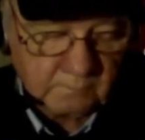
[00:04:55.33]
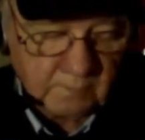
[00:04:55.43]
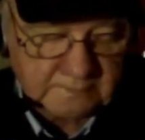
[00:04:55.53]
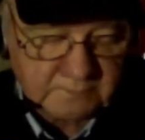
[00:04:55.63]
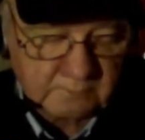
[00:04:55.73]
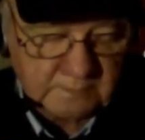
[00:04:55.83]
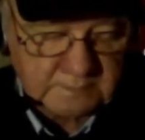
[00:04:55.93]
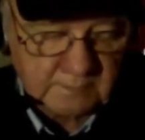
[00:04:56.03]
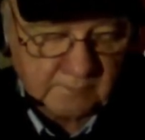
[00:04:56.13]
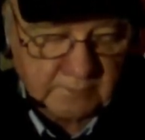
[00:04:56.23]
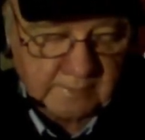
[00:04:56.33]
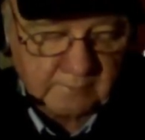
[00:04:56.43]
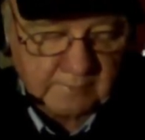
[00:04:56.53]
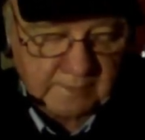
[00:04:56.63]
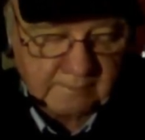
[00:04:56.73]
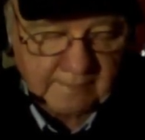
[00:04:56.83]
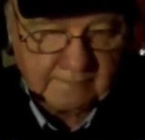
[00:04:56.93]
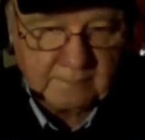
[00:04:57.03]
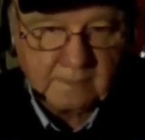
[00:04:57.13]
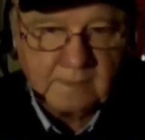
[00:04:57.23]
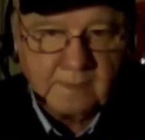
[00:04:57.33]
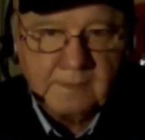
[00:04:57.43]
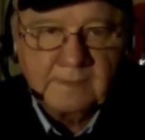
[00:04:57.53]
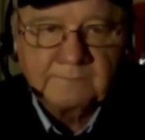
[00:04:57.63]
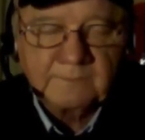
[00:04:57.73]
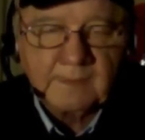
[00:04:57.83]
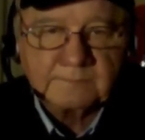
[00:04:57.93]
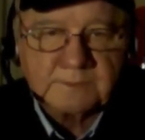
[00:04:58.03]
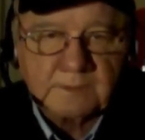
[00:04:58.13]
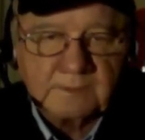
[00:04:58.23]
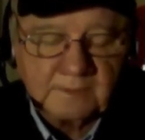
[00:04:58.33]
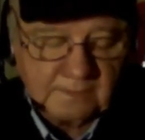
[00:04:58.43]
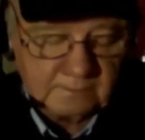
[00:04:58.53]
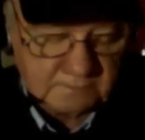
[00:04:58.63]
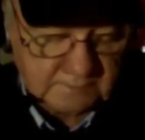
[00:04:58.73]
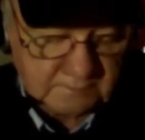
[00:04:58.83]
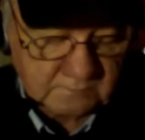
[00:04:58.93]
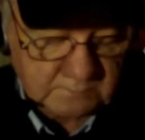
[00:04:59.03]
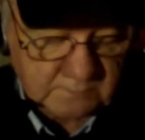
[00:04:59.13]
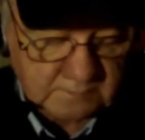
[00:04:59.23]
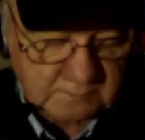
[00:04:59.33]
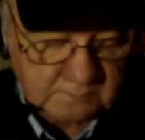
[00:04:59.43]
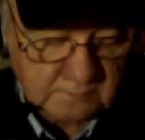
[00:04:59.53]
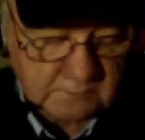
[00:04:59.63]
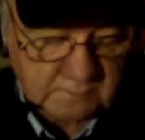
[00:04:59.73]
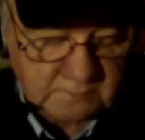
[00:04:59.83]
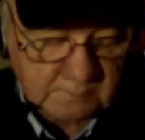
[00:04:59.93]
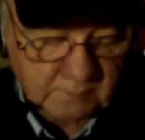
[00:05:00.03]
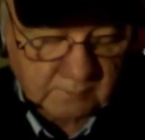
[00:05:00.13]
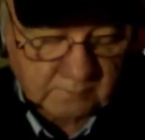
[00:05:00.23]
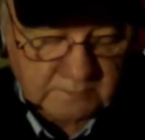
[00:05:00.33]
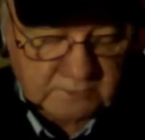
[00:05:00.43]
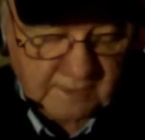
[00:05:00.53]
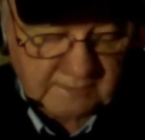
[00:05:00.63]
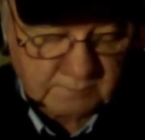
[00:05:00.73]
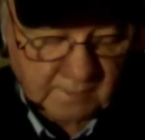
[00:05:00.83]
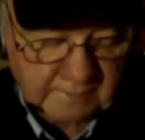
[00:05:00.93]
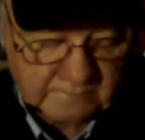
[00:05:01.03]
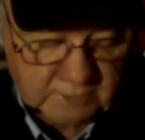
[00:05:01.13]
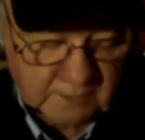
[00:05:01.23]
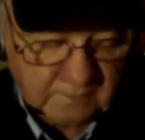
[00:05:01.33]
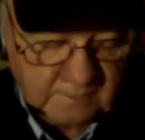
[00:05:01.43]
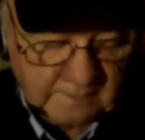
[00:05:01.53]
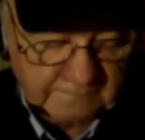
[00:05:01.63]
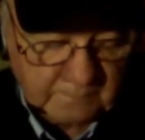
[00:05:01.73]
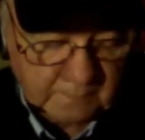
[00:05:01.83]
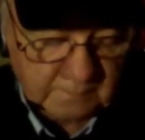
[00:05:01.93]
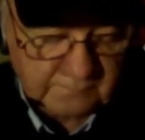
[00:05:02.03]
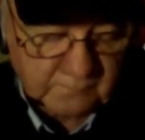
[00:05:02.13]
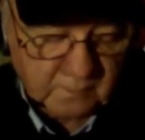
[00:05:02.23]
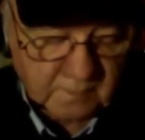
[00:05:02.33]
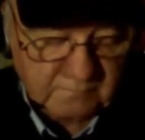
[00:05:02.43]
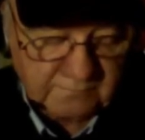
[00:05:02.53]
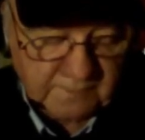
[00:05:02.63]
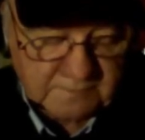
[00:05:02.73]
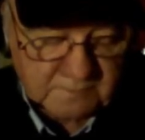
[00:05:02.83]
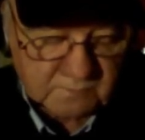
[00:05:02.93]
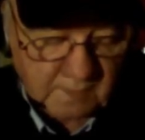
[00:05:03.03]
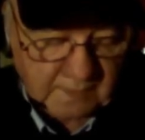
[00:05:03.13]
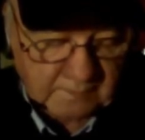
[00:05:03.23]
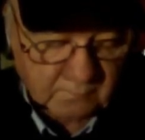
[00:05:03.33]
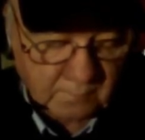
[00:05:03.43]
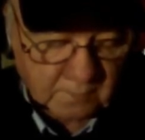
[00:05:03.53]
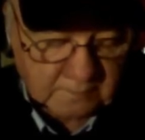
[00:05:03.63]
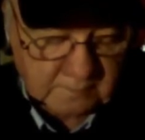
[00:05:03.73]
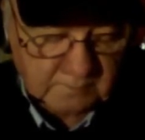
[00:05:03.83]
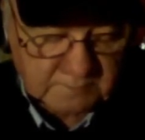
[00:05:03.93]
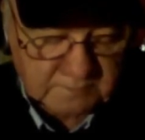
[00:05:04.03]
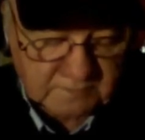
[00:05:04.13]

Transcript: Race 3 summary, number 8 Tamkey tops the contenders list, which also includes number 3 Jack's Bombshell, number 4 Fuzzy's Rock and Roll, and number 6